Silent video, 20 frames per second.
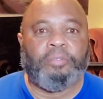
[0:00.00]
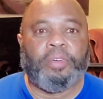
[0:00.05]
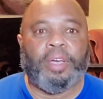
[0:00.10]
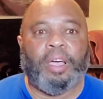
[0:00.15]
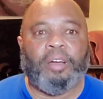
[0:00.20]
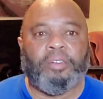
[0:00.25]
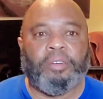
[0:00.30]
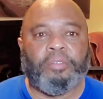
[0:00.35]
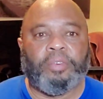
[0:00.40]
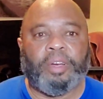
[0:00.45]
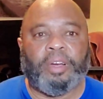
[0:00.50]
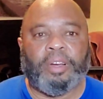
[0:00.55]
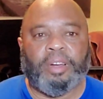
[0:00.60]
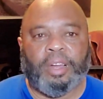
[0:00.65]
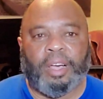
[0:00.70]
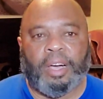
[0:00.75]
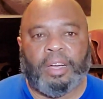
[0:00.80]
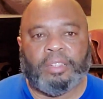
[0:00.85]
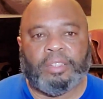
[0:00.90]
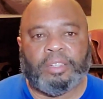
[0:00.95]
Very, very
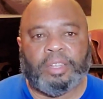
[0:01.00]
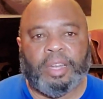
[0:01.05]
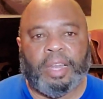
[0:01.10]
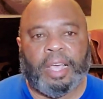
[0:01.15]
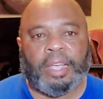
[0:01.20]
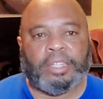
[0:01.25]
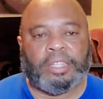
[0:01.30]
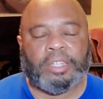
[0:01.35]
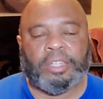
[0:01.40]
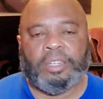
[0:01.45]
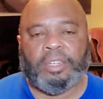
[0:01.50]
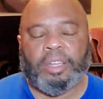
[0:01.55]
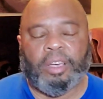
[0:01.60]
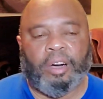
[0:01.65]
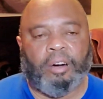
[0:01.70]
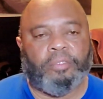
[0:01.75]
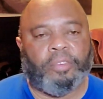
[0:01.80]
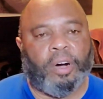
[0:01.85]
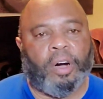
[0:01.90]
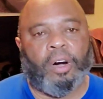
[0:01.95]
large selection
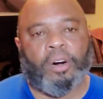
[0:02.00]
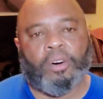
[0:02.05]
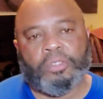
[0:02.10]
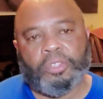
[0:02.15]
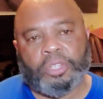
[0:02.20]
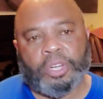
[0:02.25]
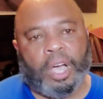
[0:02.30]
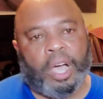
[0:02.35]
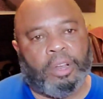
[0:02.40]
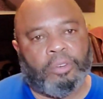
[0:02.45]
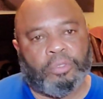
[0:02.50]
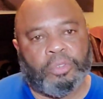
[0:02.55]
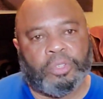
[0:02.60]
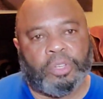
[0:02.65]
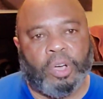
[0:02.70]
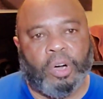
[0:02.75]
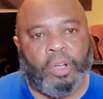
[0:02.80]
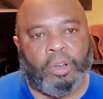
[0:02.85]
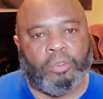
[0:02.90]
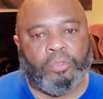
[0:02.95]
of all
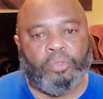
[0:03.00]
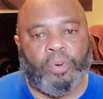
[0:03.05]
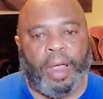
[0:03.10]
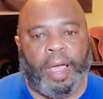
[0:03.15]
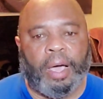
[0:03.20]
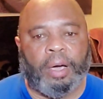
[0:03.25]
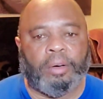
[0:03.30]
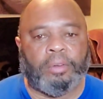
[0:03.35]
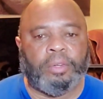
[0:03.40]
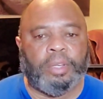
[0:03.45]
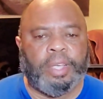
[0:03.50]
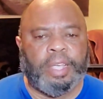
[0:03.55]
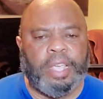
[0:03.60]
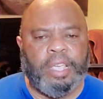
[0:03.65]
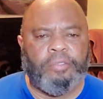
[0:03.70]
genres all around,